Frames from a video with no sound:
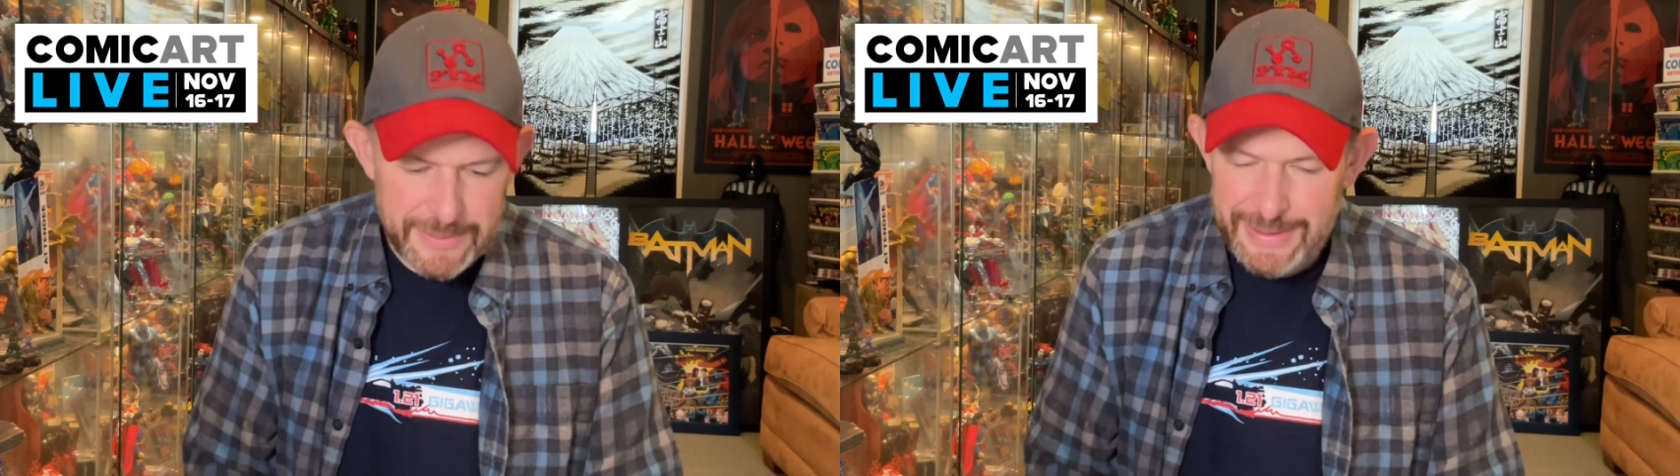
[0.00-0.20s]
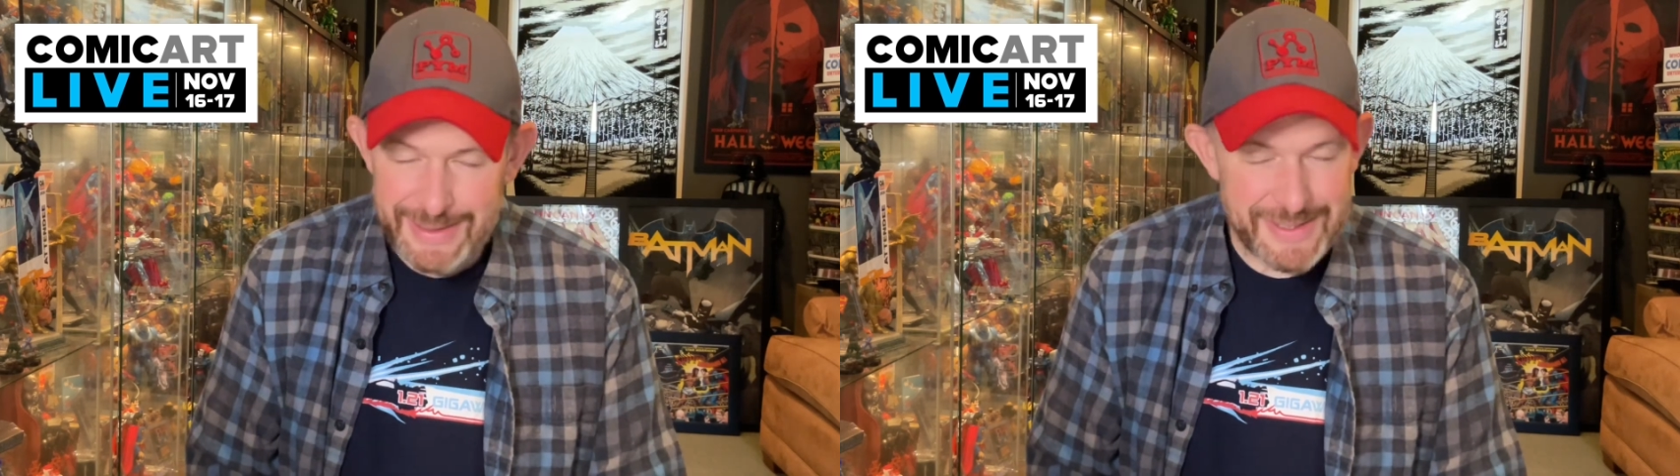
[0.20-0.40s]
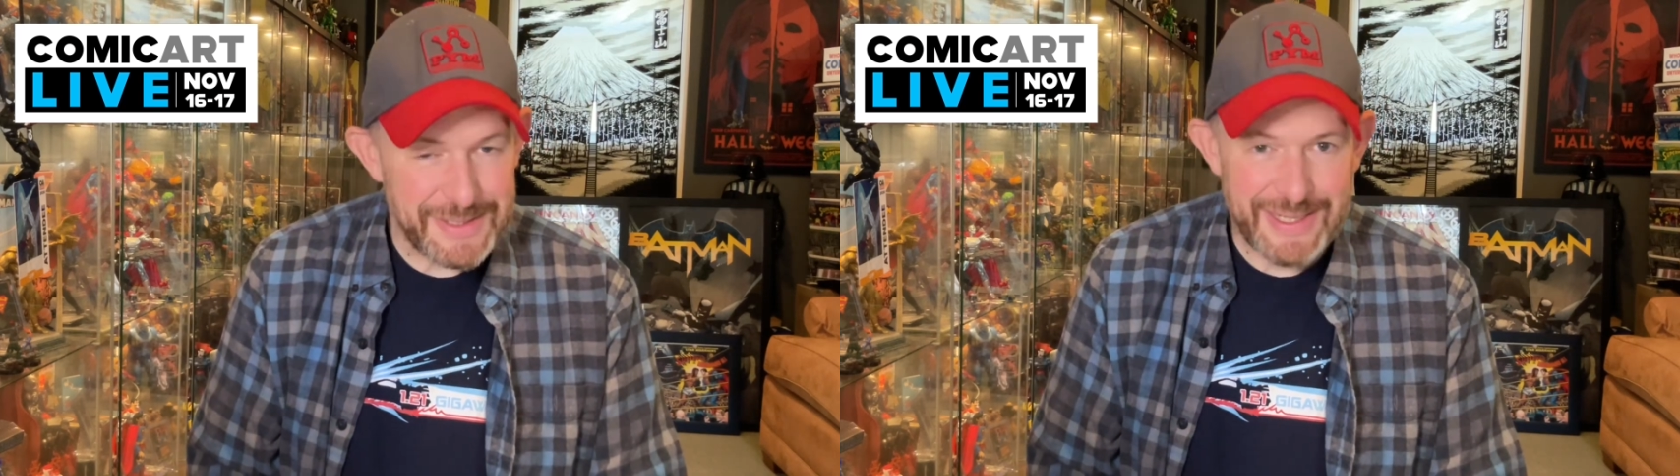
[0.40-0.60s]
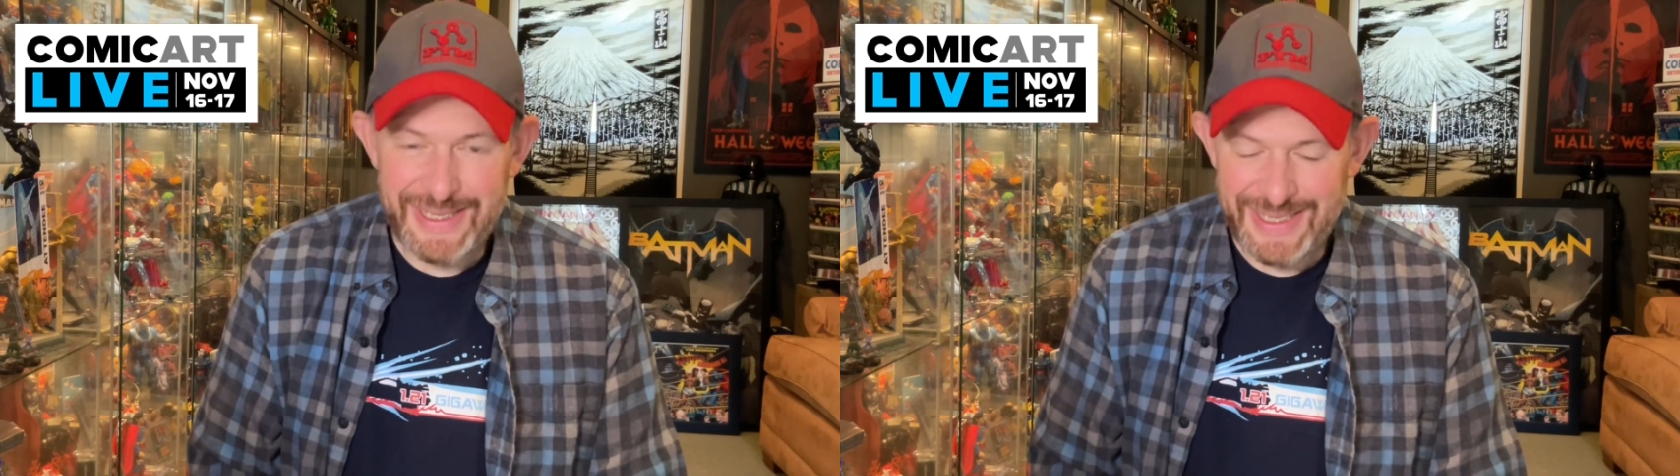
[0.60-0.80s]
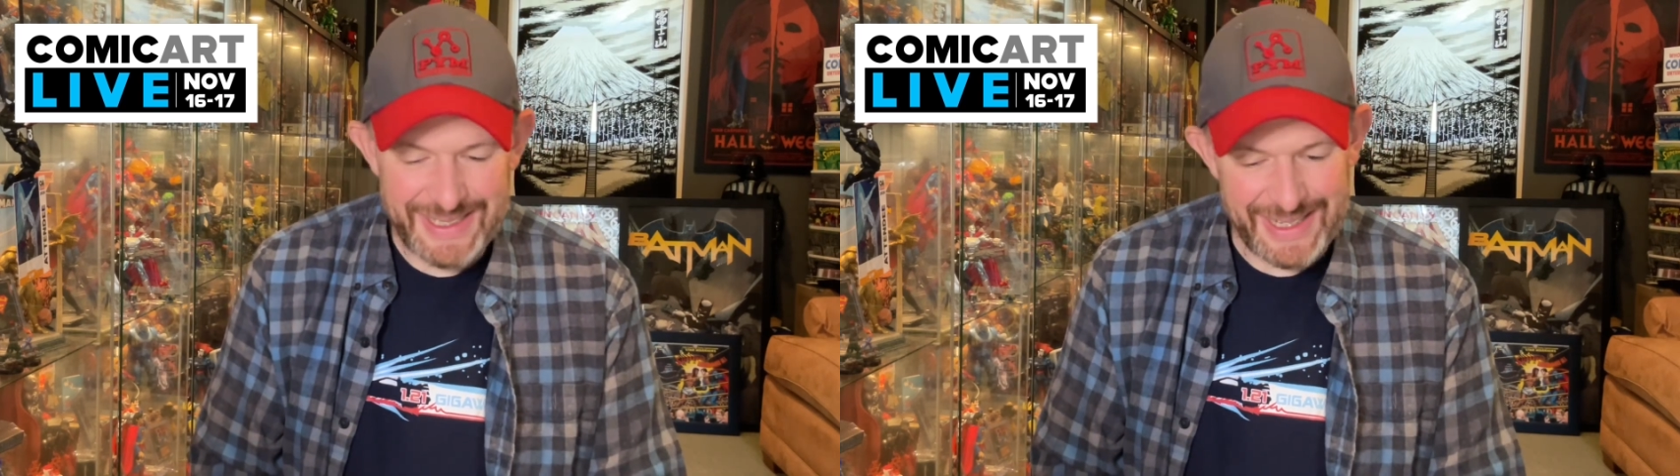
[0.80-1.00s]
it's
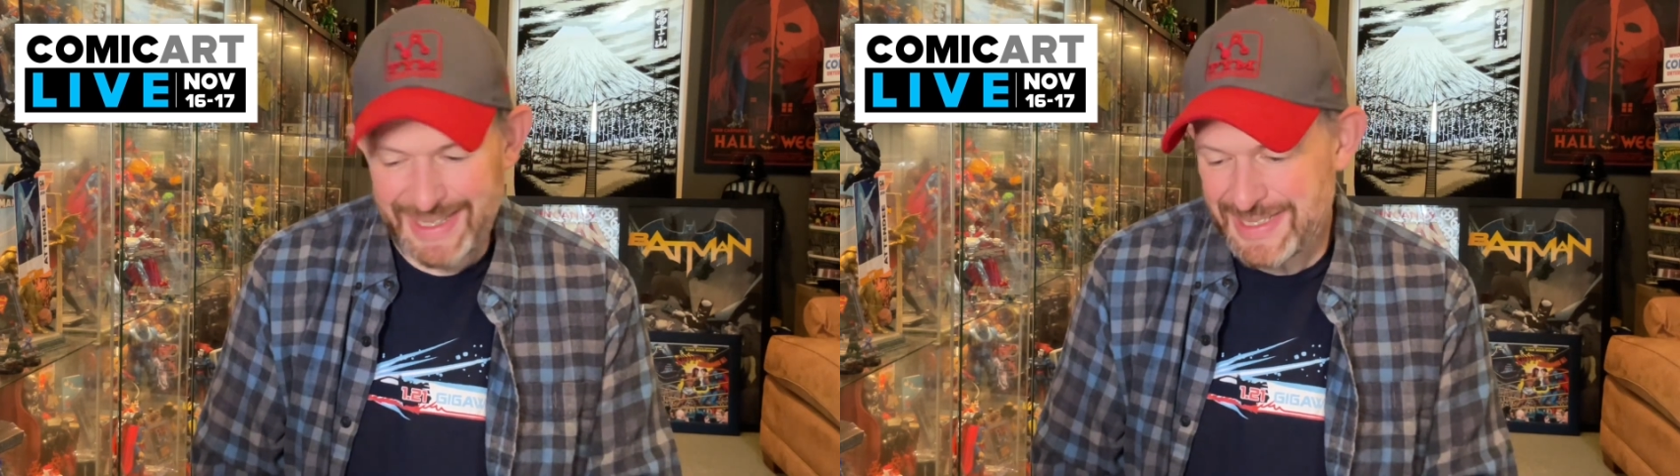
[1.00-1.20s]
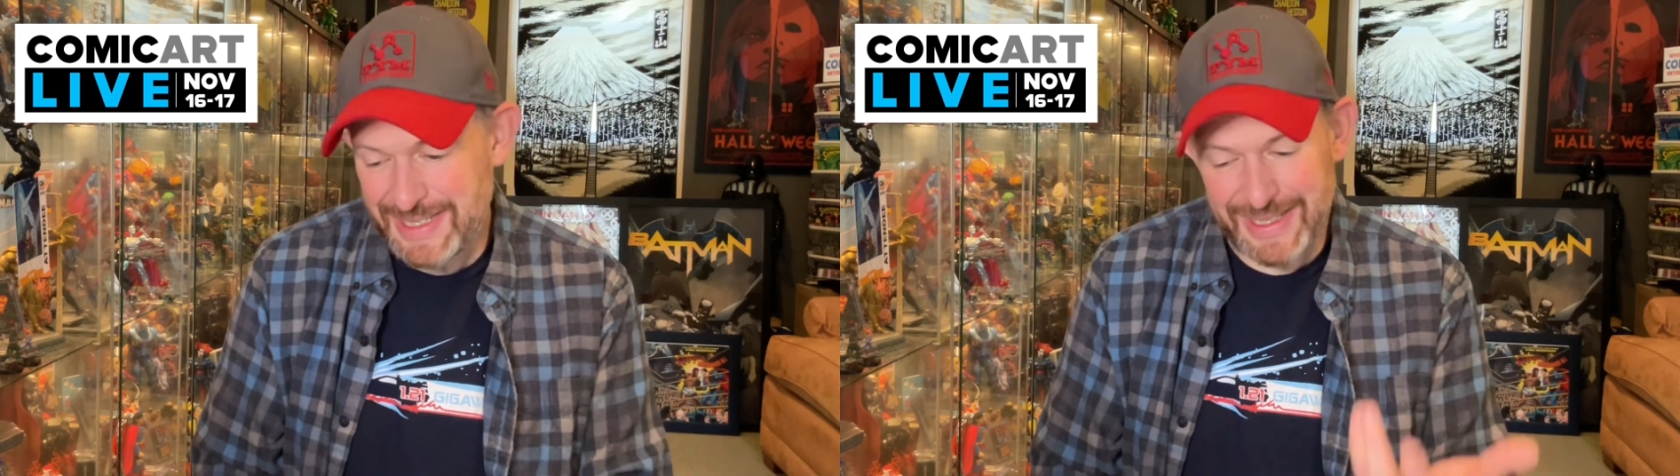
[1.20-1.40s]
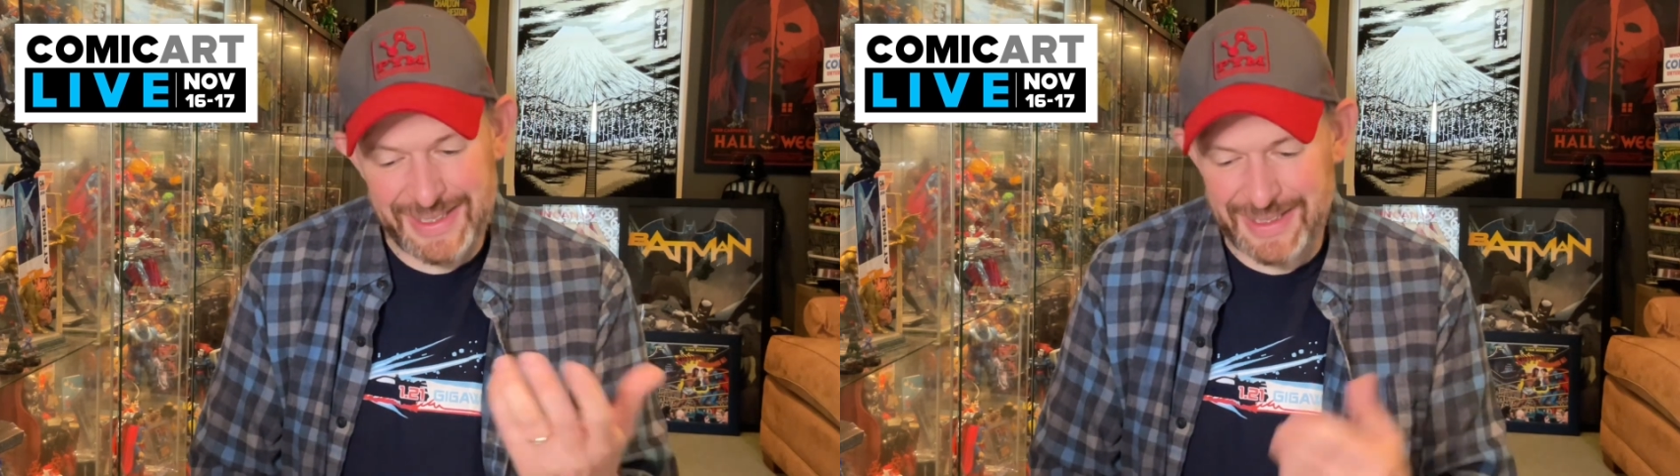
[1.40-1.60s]
like I said,